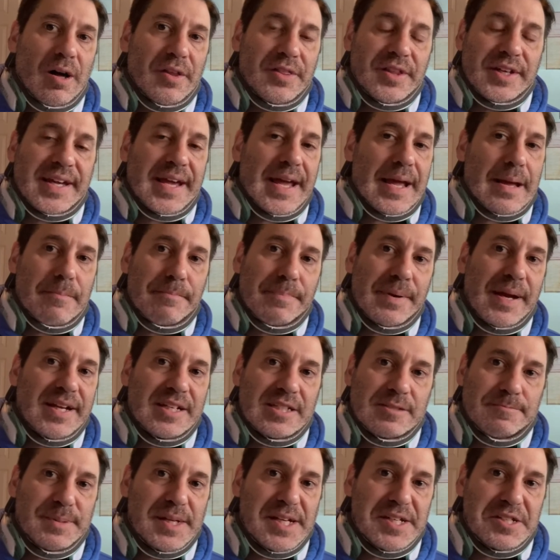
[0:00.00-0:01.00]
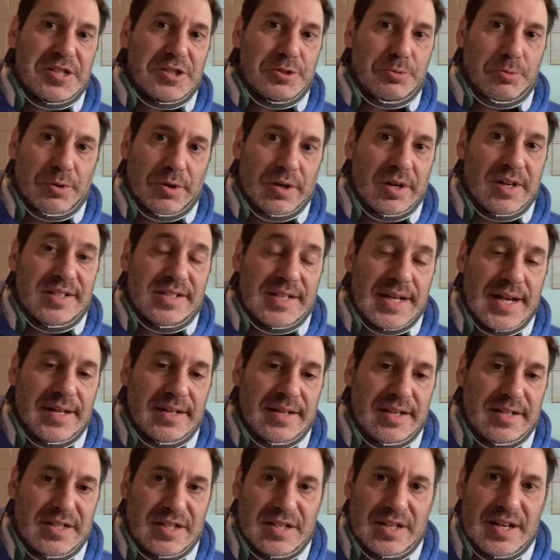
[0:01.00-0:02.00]
the campaign speeches were
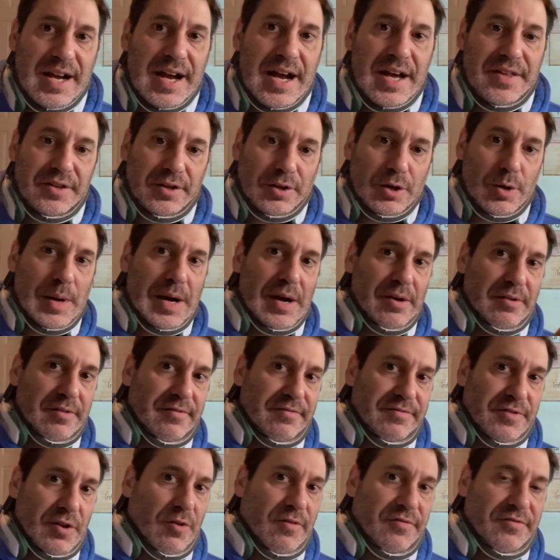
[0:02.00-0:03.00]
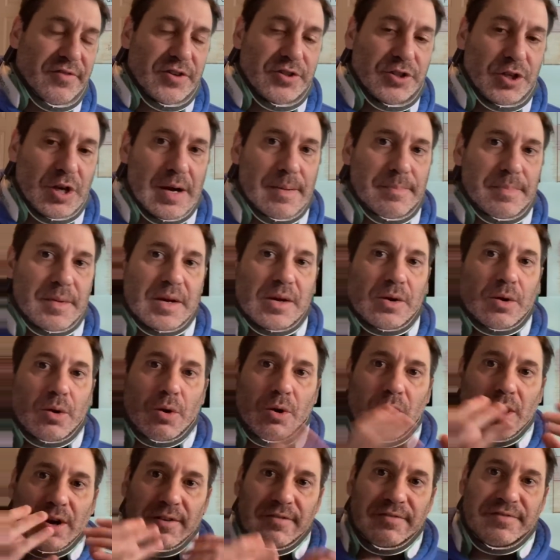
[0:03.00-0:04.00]
intended to either go out and vote for Trump
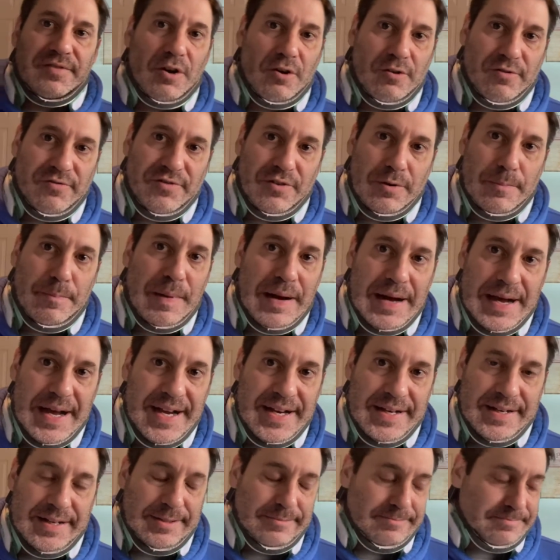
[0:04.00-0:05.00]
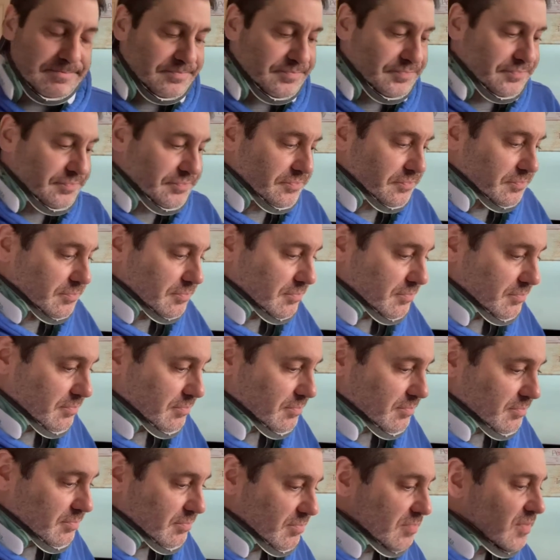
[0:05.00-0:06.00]
or vote for Biden.
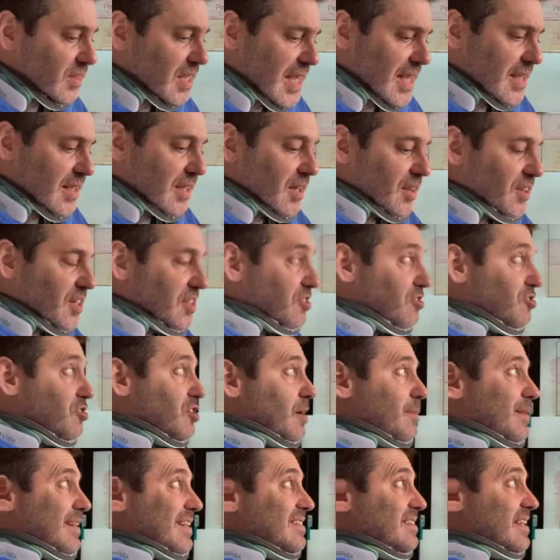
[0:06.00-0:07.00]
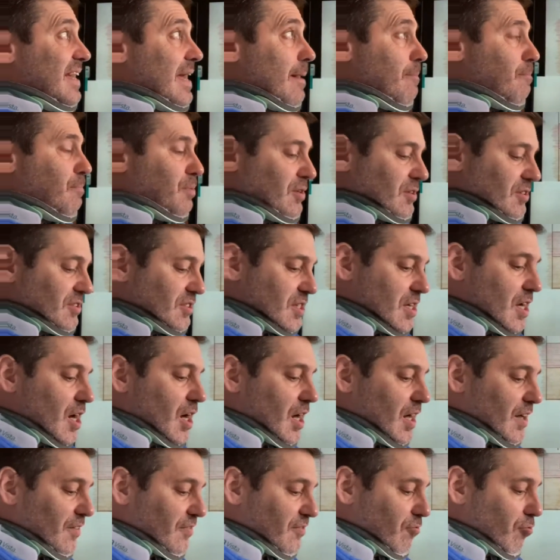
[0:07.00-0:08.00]
Okay? These are some examples
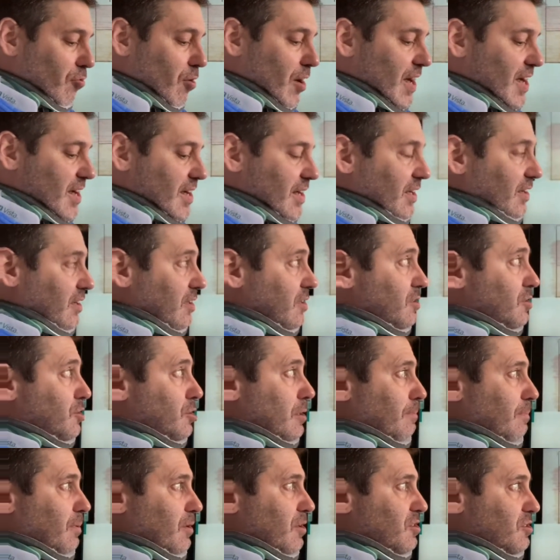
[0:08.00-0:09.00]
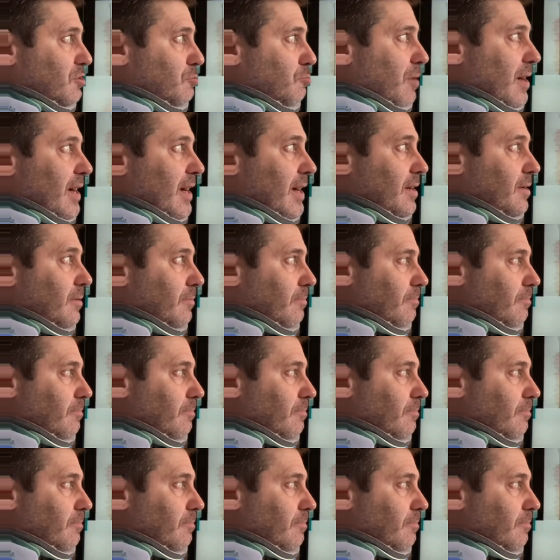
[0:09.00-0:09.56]
of writing to persuade.